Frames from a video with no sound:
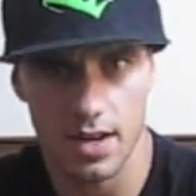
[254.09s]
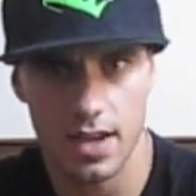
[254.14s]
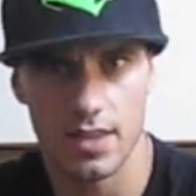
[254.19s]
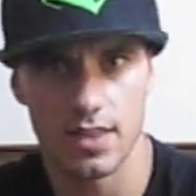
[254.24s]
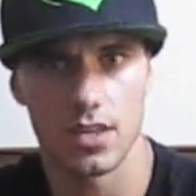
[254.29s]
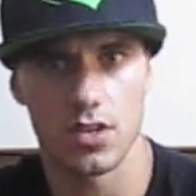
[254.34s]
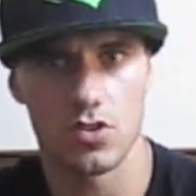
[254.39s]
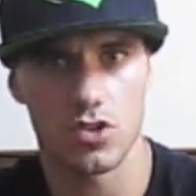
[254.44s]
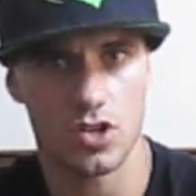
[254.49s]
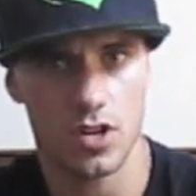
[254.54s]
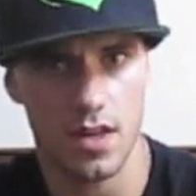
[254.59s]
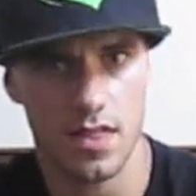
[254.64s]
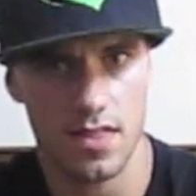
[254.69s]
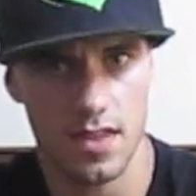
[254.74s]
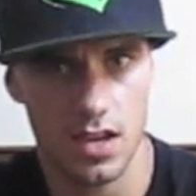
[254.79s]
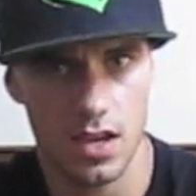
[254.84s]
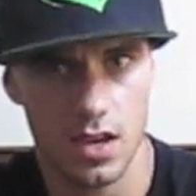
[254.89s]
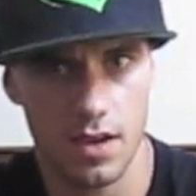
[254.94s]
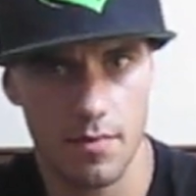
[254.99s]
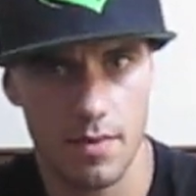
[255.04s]
And then you start
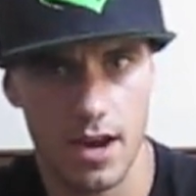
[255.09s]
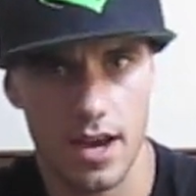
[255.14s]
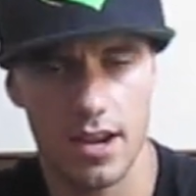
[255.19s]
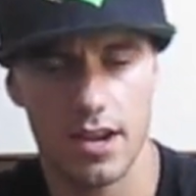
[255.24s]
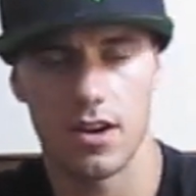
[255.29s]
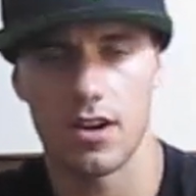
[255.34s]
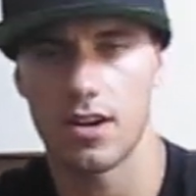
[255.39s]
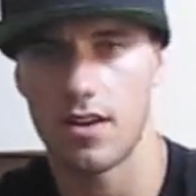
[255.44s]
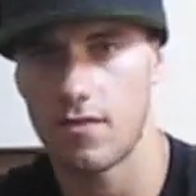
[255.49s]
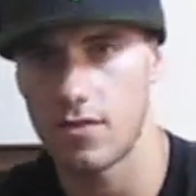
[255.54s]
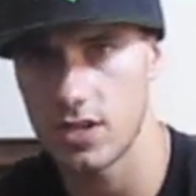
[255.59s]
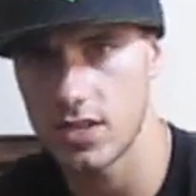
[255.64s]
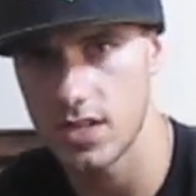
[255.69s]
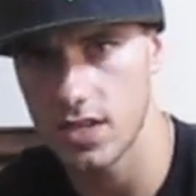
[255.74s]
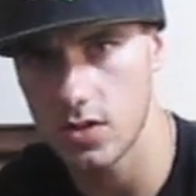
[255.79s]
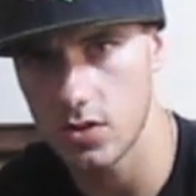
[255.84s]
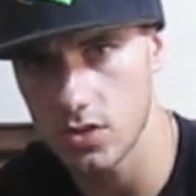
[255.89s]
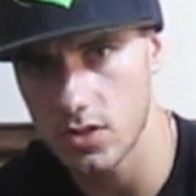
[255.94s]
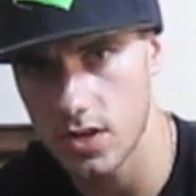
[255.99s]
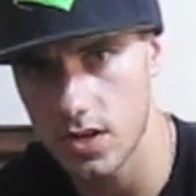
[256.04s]
thinking about it on every
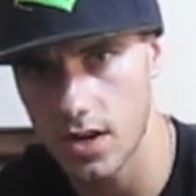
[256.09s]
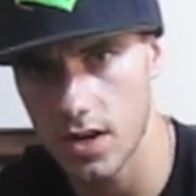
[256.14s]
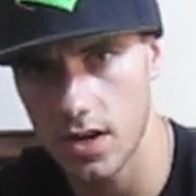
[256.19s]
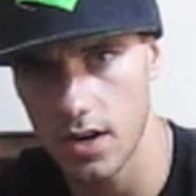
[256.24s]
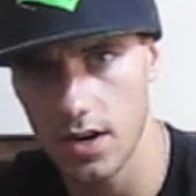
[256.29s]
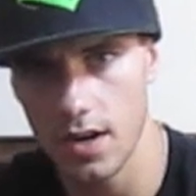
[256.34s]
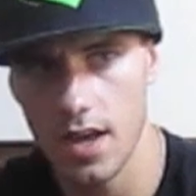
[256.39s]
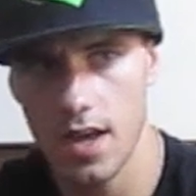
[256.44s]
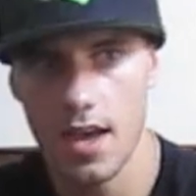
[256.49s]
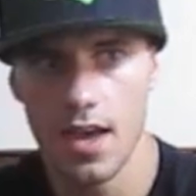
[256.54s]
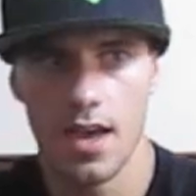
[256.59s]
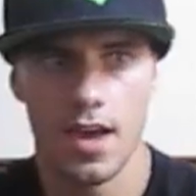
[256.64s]
single turn,